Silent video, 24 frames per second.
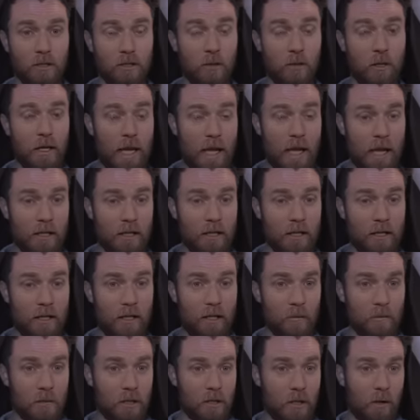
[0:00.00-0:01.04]
you can
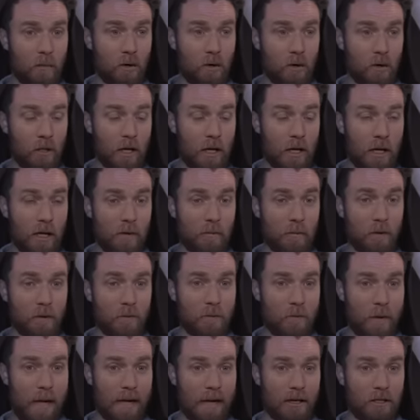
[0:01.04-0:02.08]
keep someone alive with
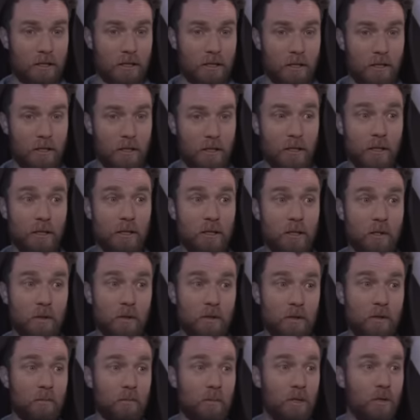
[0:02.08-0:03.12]
Bacta
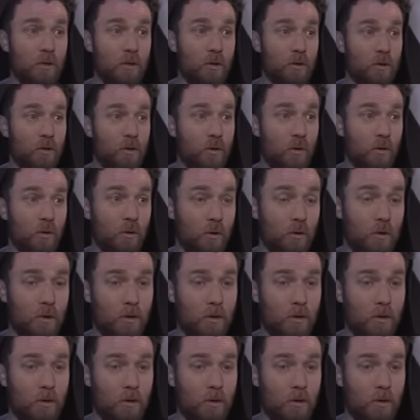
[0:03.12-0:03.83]
doesn't mean you should.